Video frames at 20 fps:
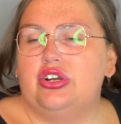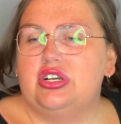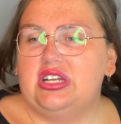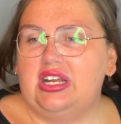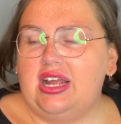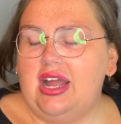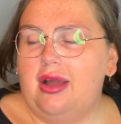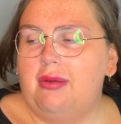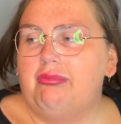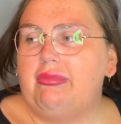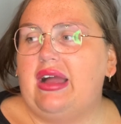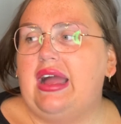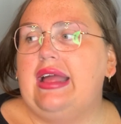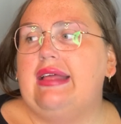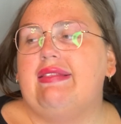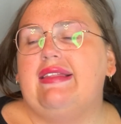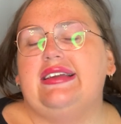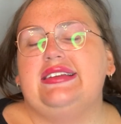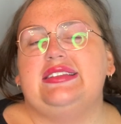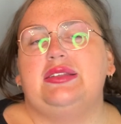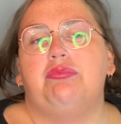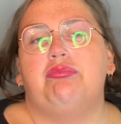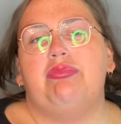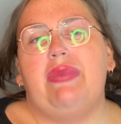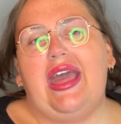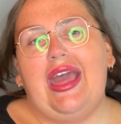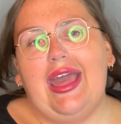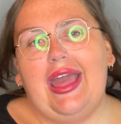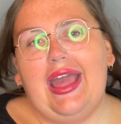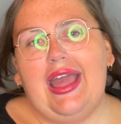to come by, like the
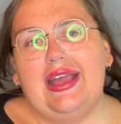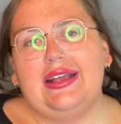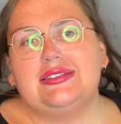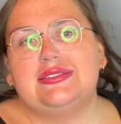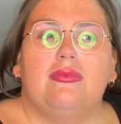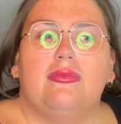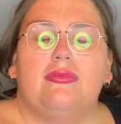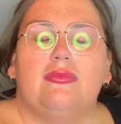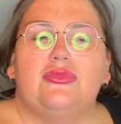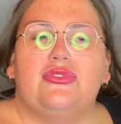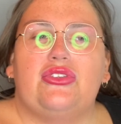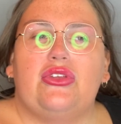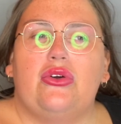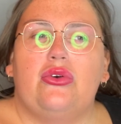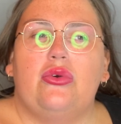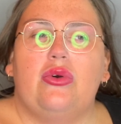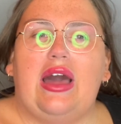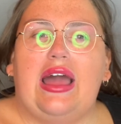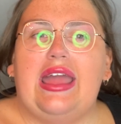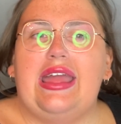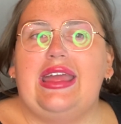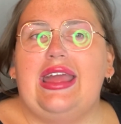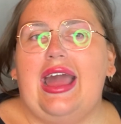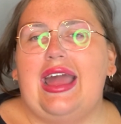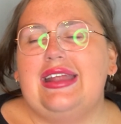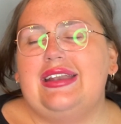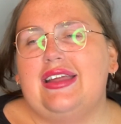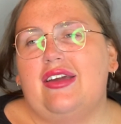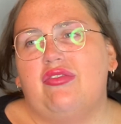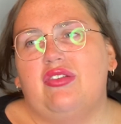bags. So I
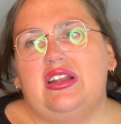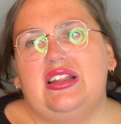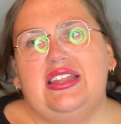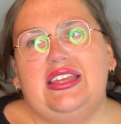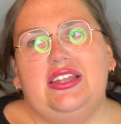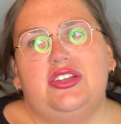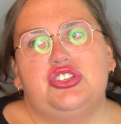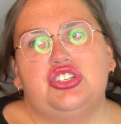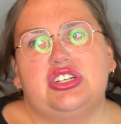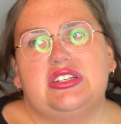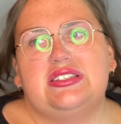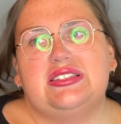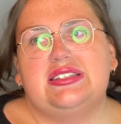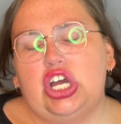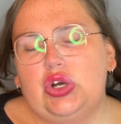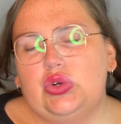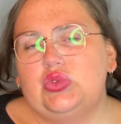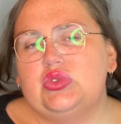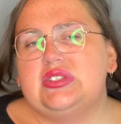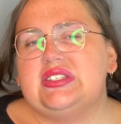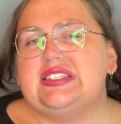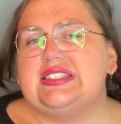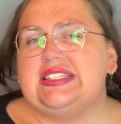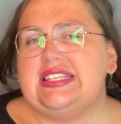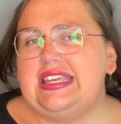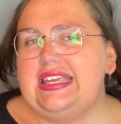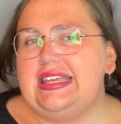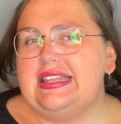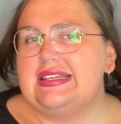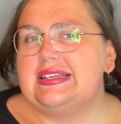definitely just don't
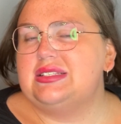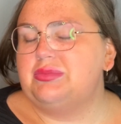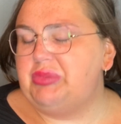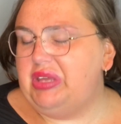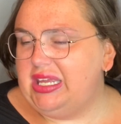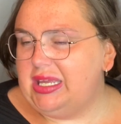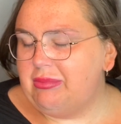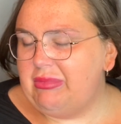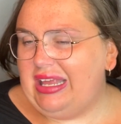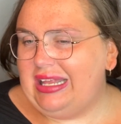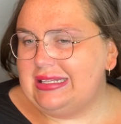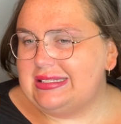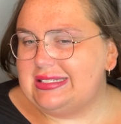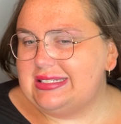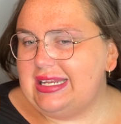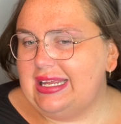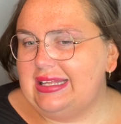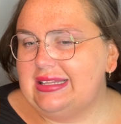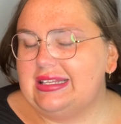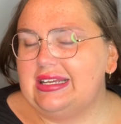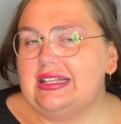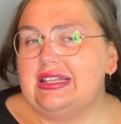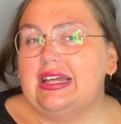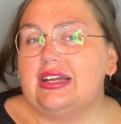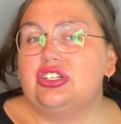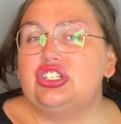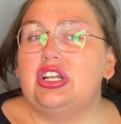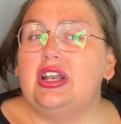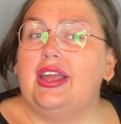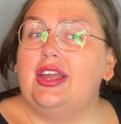see this being a mainstay in the
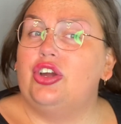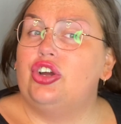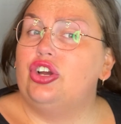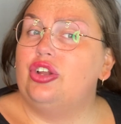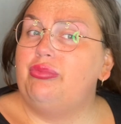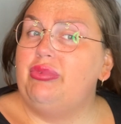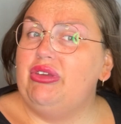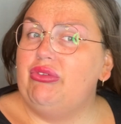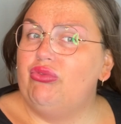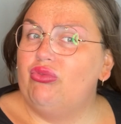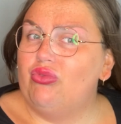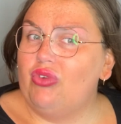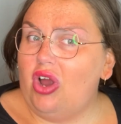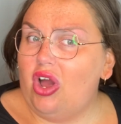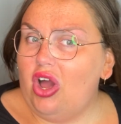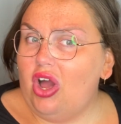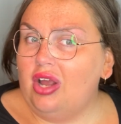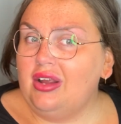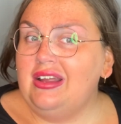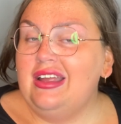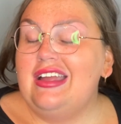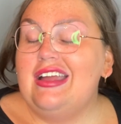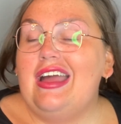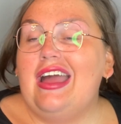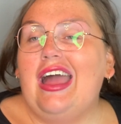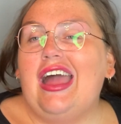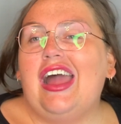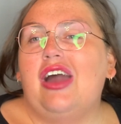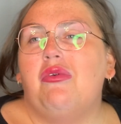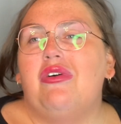collection. I could be wrong.
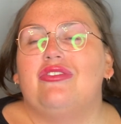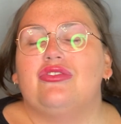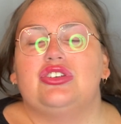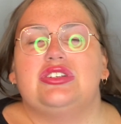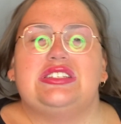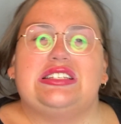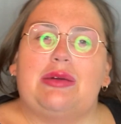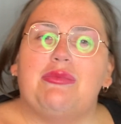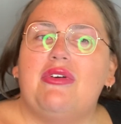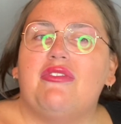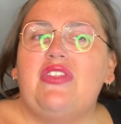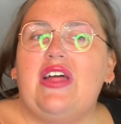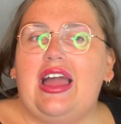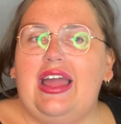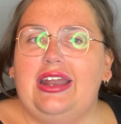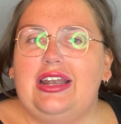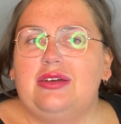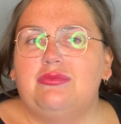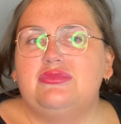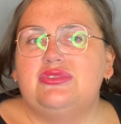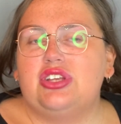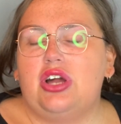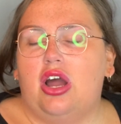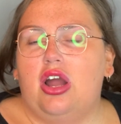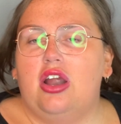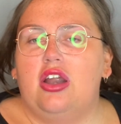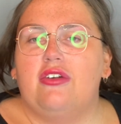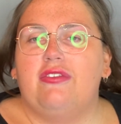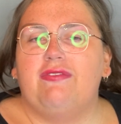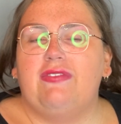However, some of the items
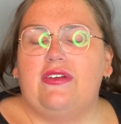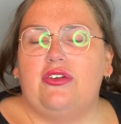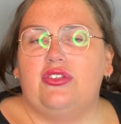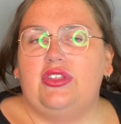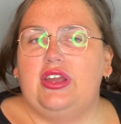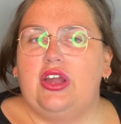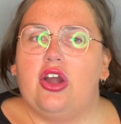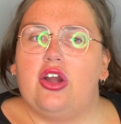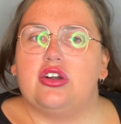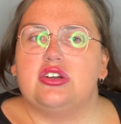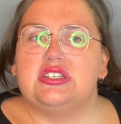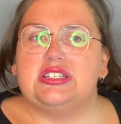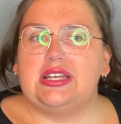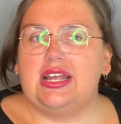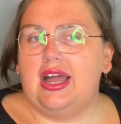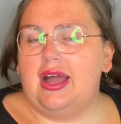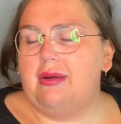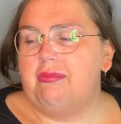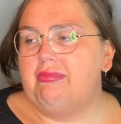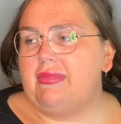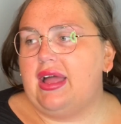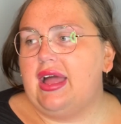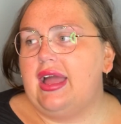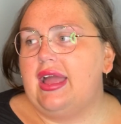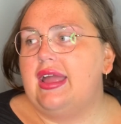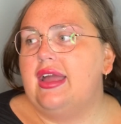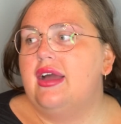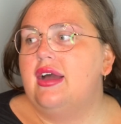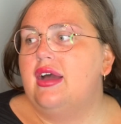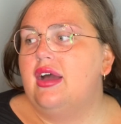are fairly hard to come
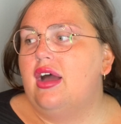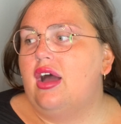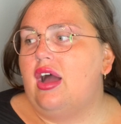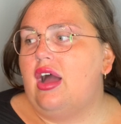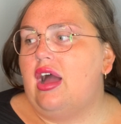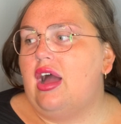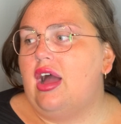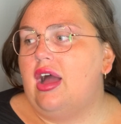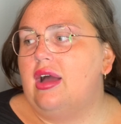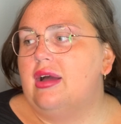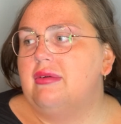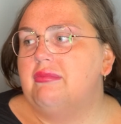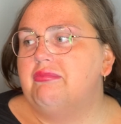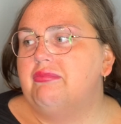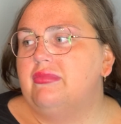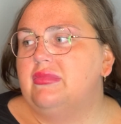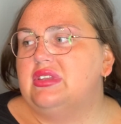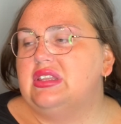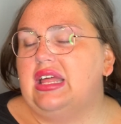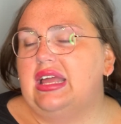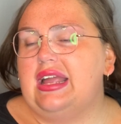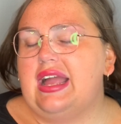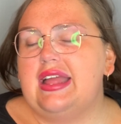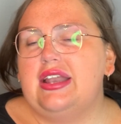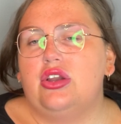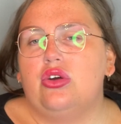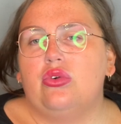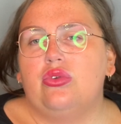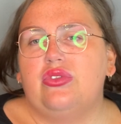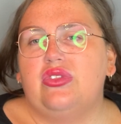by. Like I
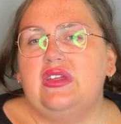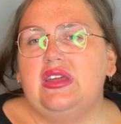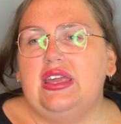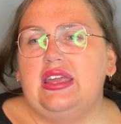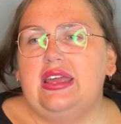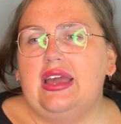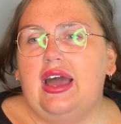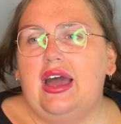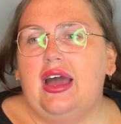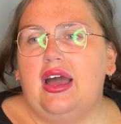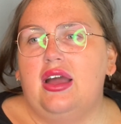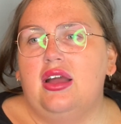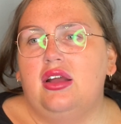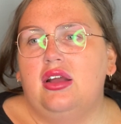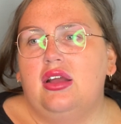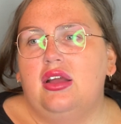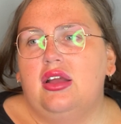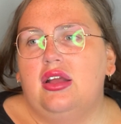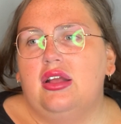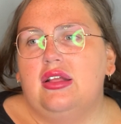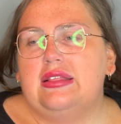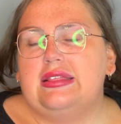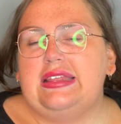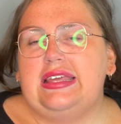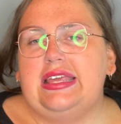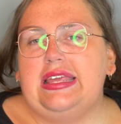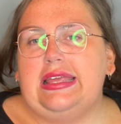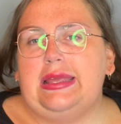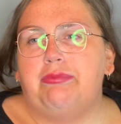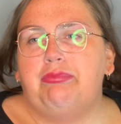know
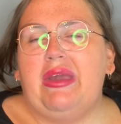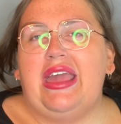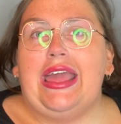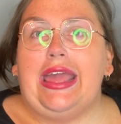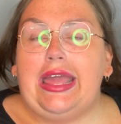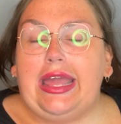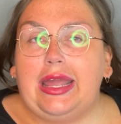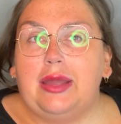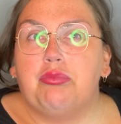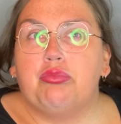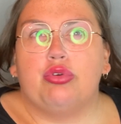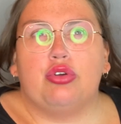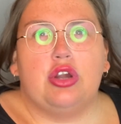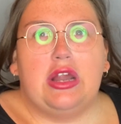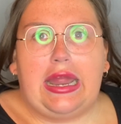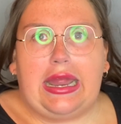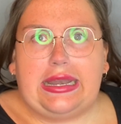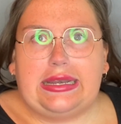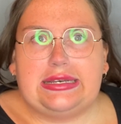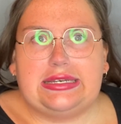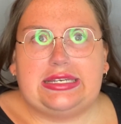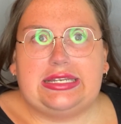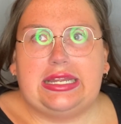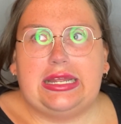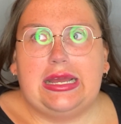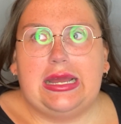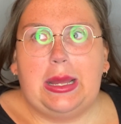the pig print